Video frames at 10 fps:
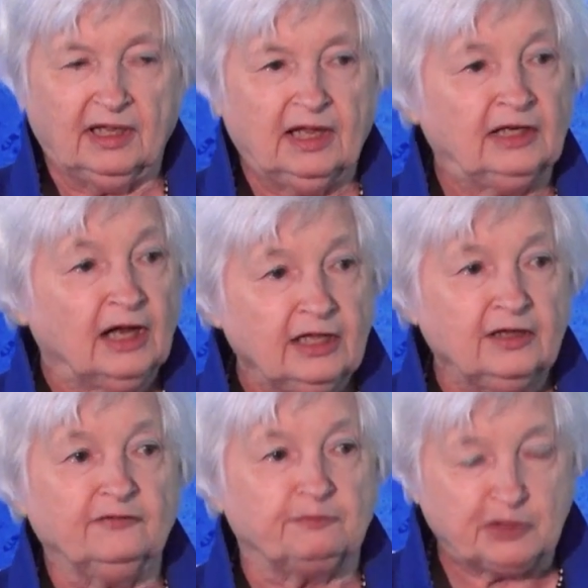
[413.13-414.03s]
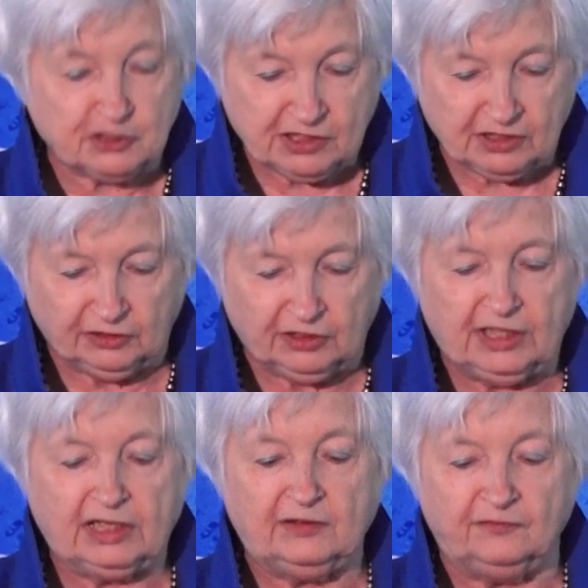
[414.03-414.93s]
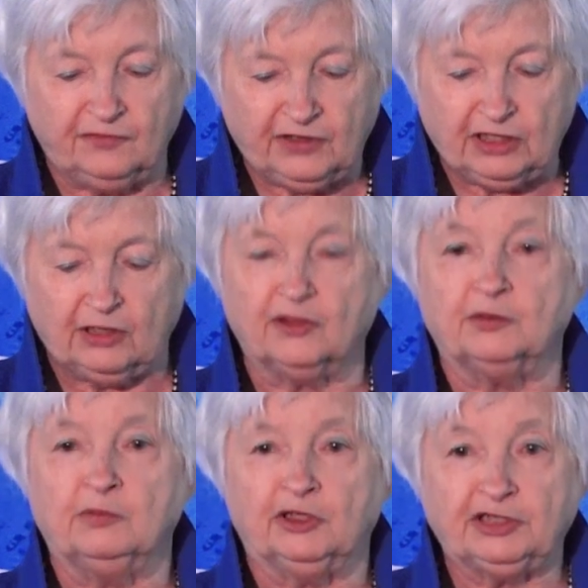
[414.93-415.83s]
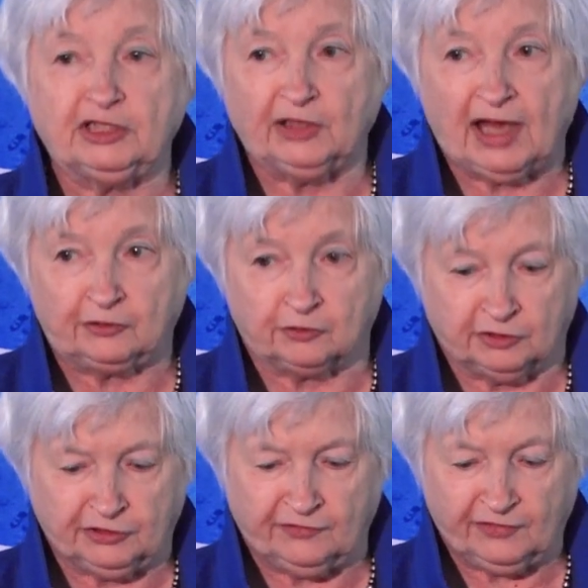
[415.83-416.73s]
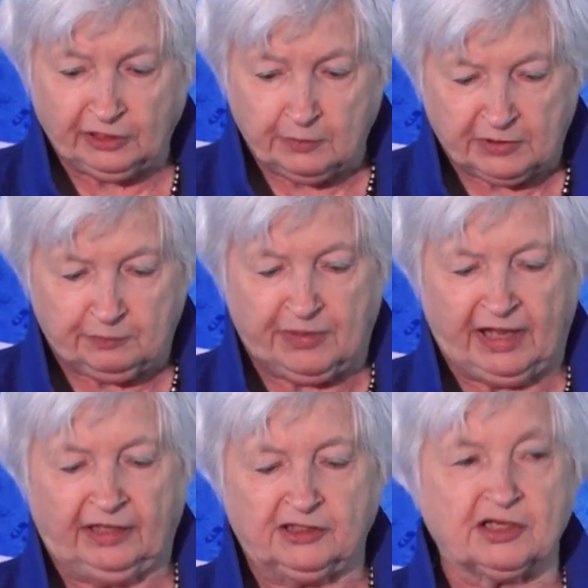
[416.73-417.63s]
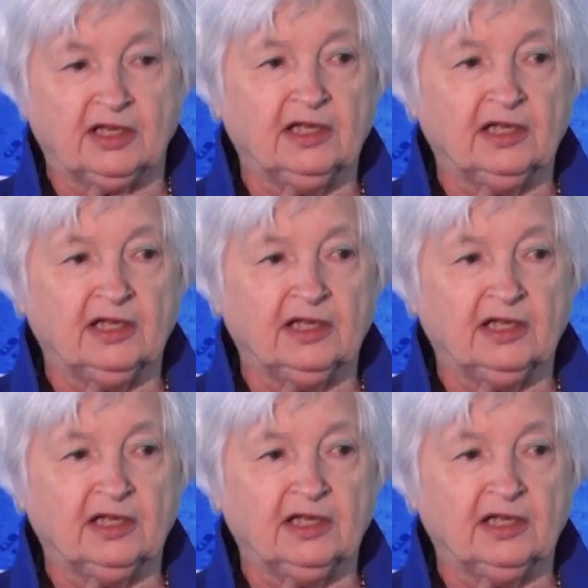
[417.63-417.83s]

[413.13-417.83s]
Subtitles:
And I have personally convened the multilateral development banks